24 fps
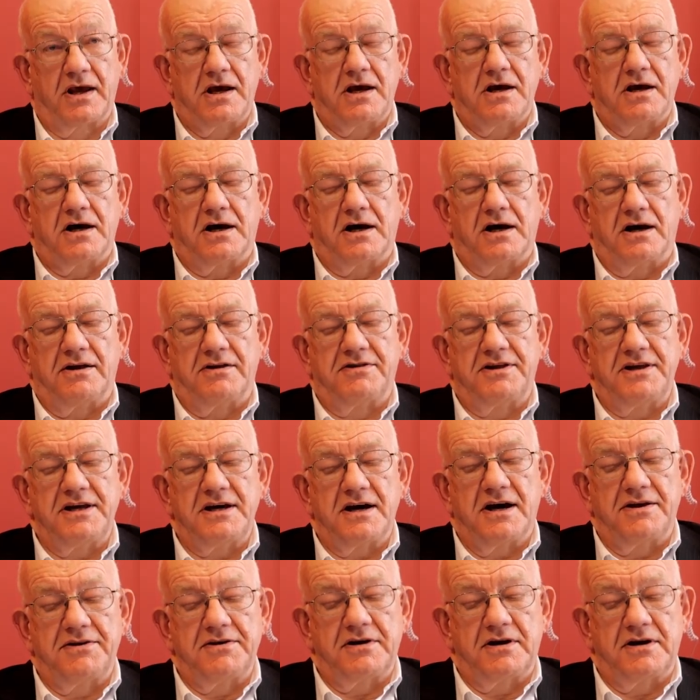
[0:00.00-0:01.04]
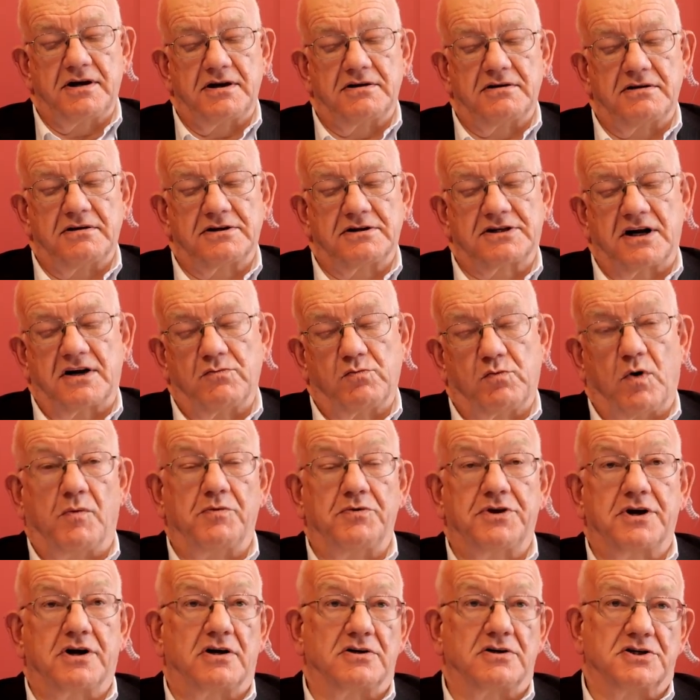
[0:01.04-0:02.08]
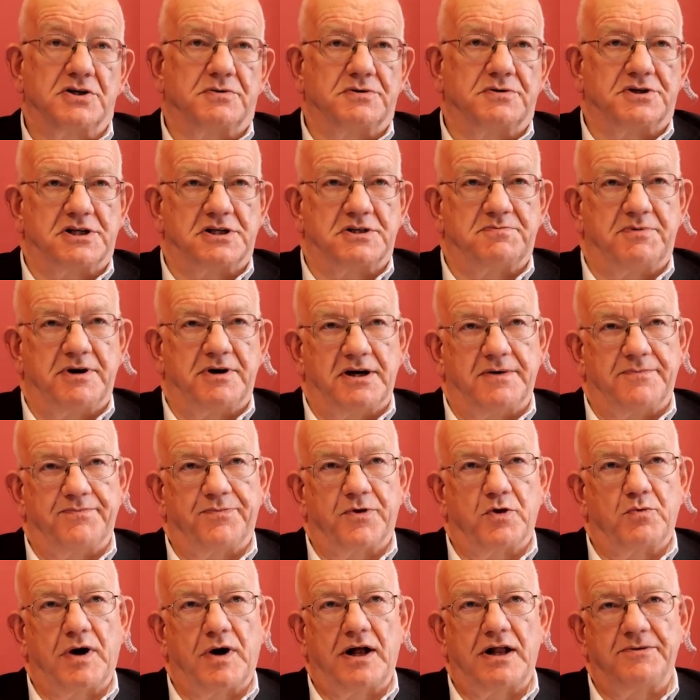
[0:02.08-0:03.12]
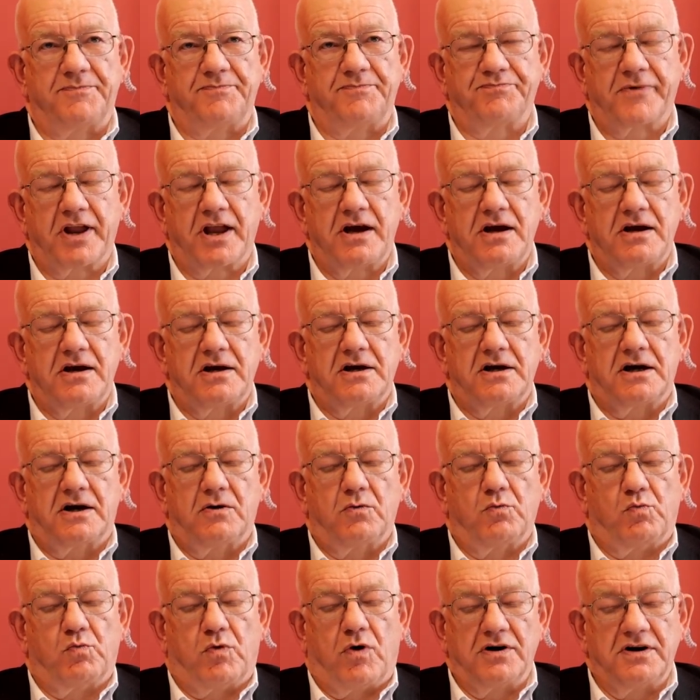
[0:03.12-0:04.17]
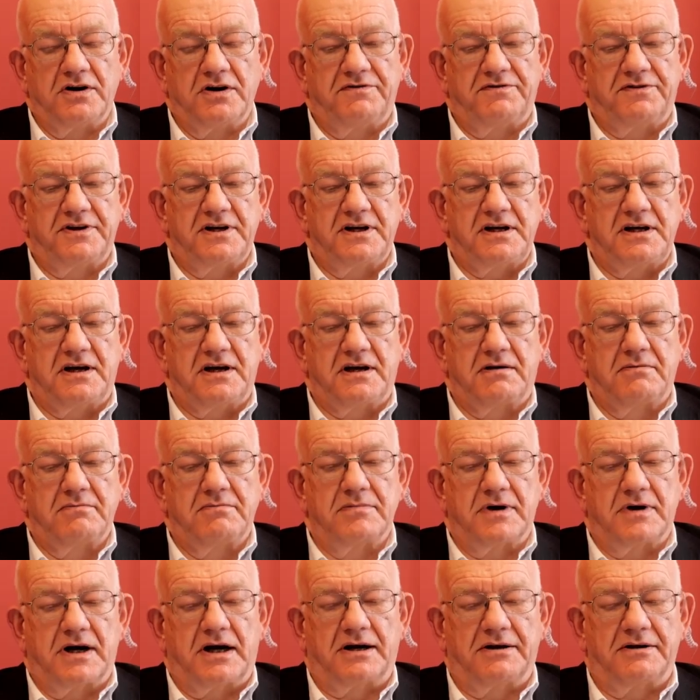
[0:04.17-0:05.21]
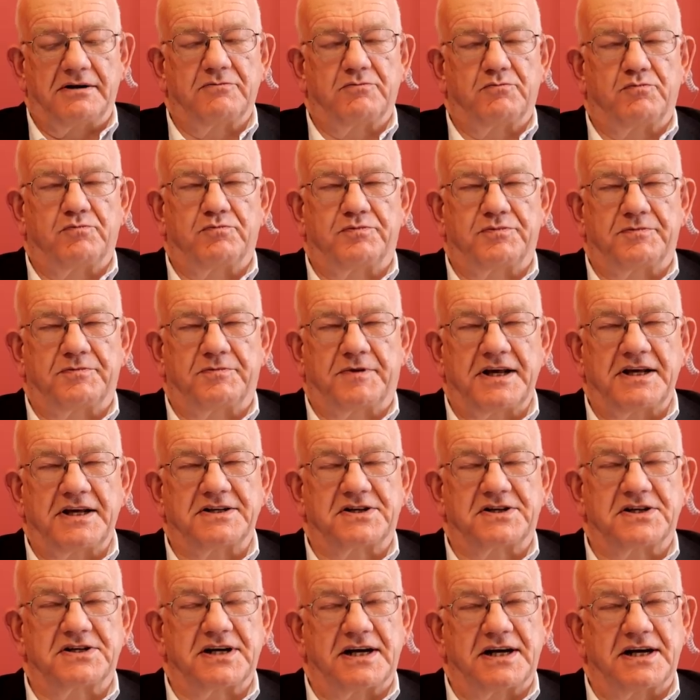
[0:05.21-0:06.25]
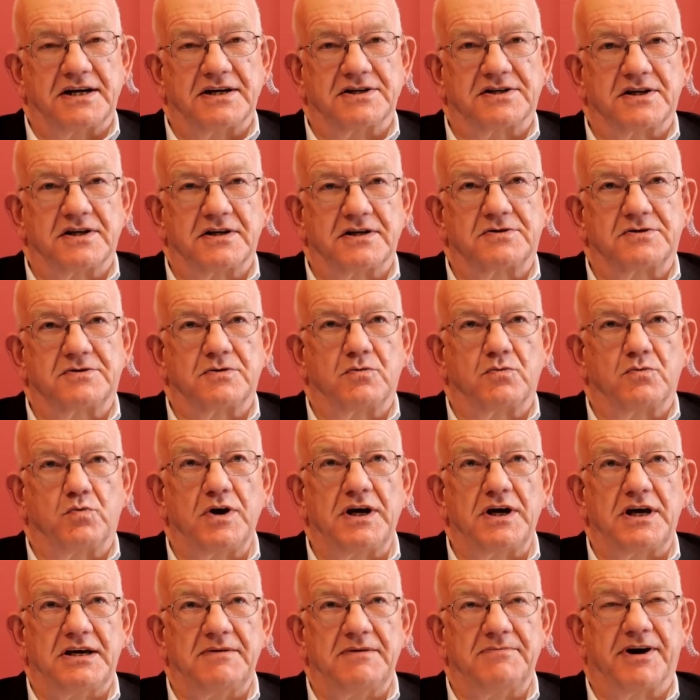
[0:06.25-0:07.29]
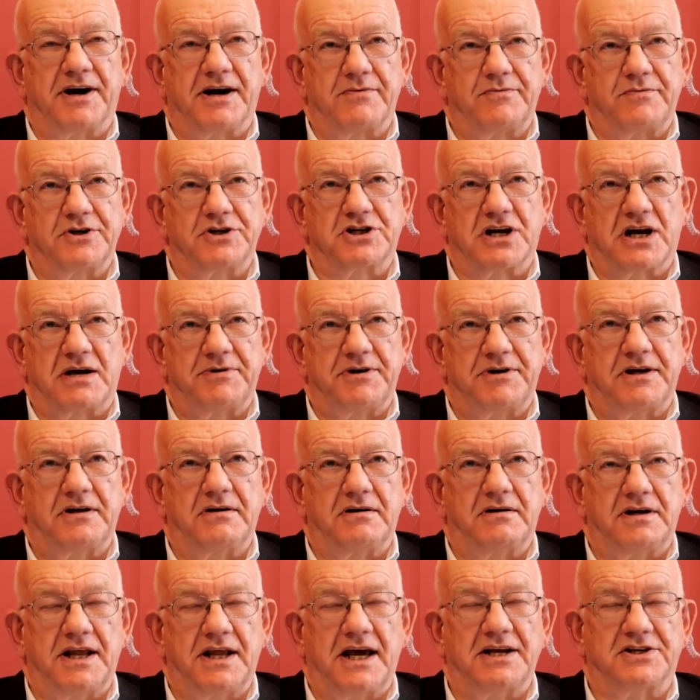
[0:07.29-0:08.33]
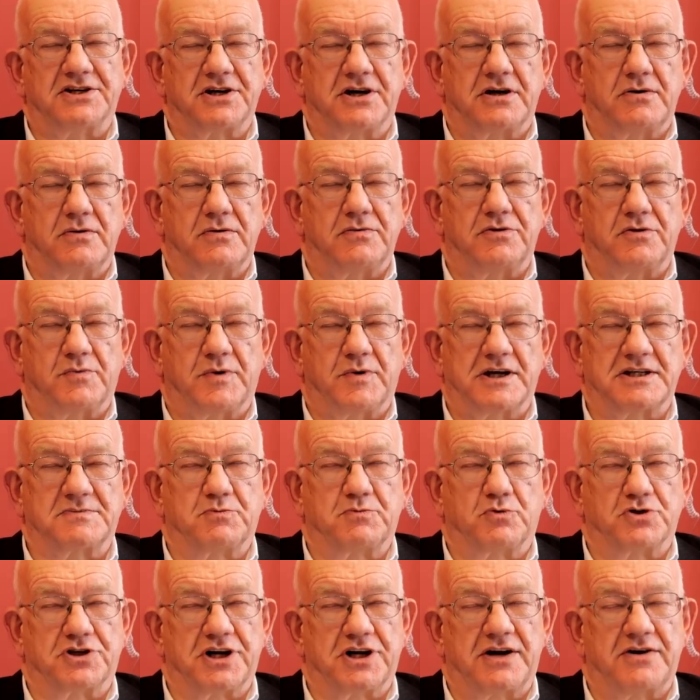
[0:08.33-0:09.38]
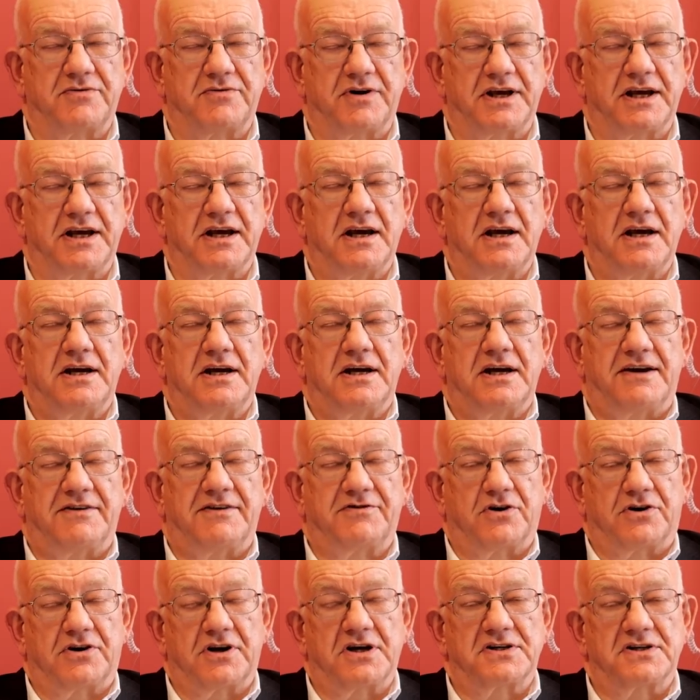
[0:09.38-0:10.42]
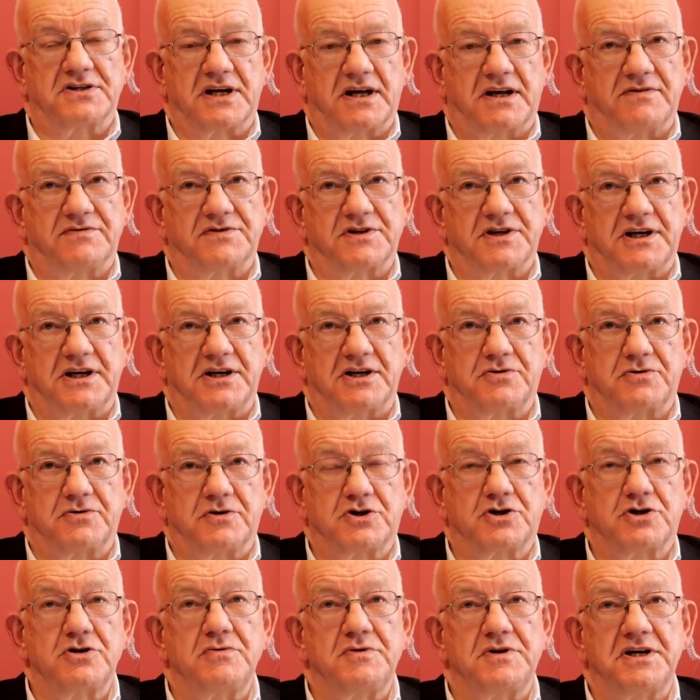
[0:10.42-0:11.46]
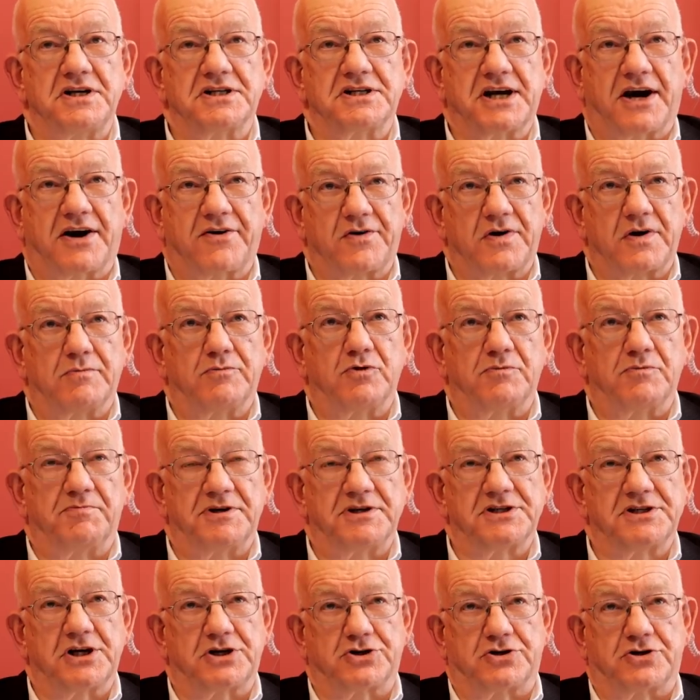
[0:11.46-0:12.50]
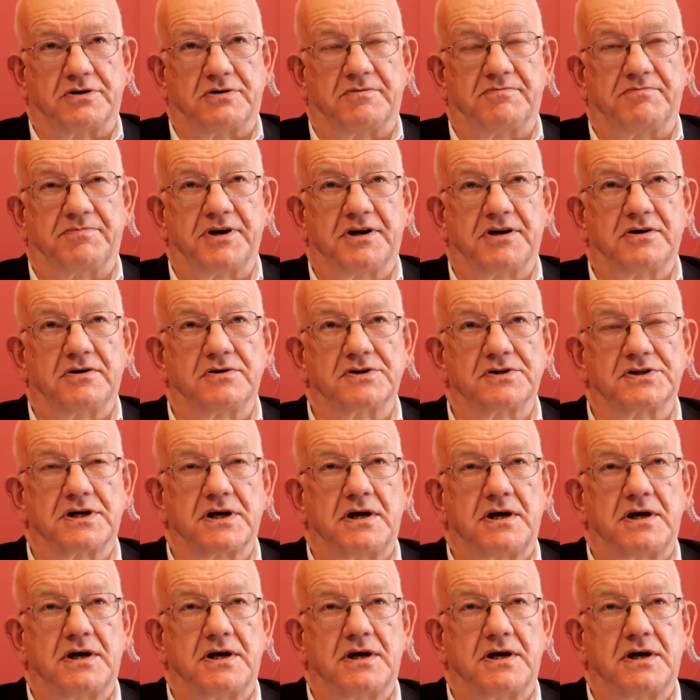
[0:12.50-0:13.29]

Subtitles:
What would the consequences be? Well, one of the things to say is that we, by which I mean NATO, the West more generally, have got ourselves into a truly terrible position because,